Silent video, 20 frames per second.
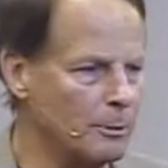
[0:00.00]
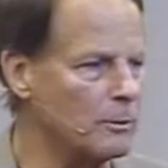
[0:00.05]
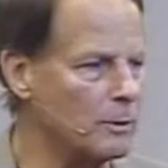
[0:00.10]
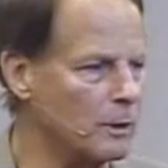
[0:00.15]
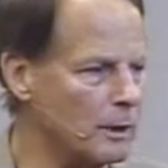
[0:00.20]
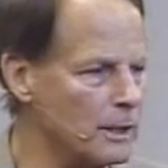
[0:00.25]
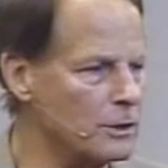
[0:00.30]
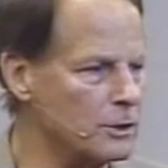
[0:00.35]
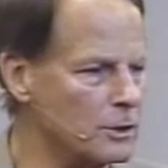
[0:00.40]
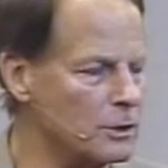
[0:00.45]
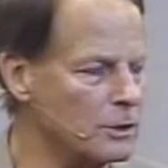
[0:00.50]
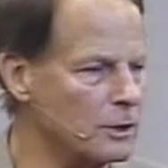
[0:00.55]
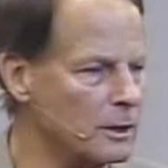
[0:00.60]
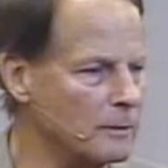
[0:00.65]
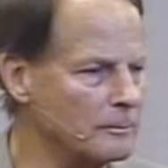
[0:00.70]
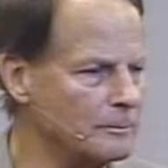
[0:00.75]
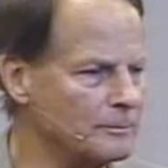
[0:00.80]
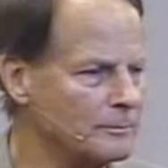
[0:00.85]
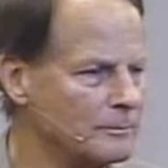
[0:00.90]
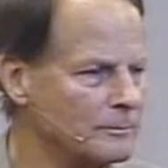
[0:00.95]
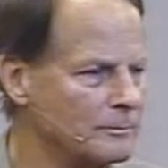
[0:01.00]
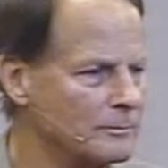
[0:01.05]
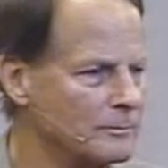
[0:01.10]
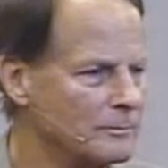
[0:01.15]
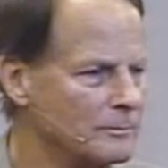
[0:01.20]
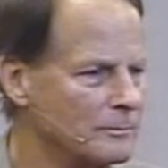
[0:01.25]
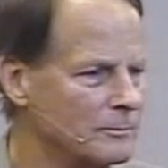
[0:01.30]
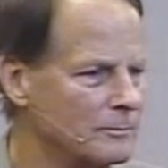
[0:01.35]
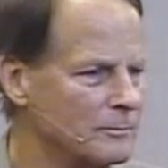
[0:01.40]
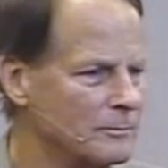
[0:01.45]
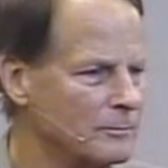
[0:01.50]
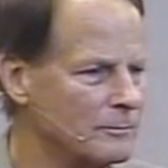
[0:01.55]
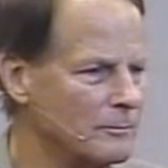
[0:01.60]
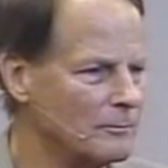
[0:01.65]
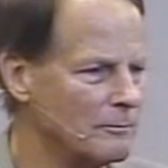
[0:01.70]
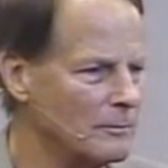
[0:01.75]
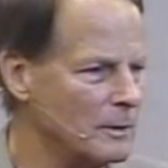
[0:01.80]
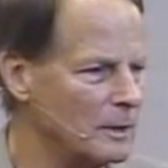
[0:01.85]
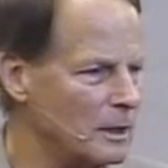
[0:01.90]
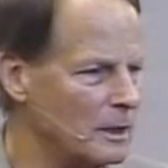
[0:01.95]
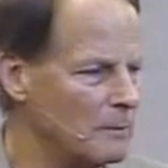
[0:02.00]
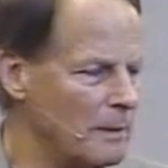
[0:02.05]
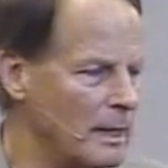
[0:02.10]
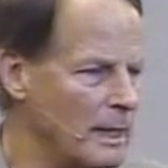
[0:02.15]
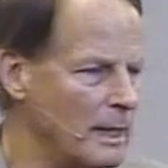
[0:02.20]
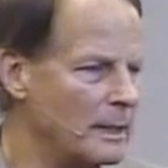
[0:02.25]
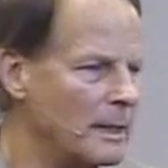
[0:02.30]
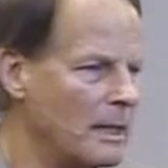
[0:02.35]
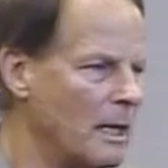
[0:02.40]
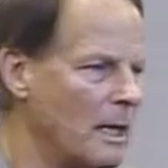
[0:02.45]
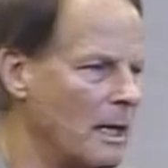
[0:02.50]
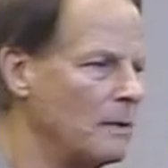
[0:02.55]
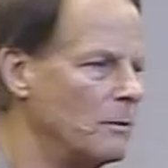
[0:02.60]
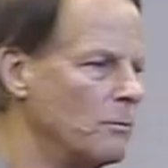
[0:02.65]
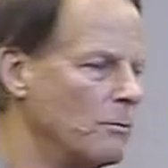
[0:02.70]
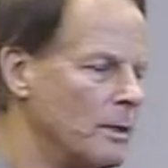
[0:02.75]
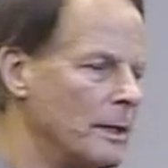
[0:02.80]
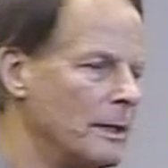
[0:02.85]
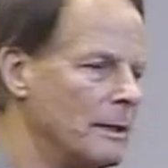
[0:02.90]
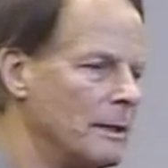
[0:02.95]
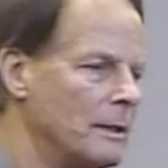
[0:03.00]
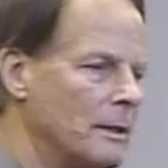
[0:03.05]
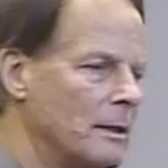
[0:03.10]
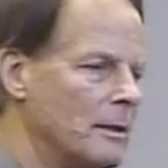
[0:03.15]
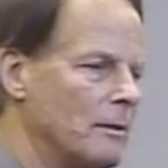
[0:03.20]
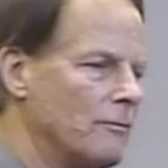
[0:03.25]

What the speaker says: relationship. and mankind went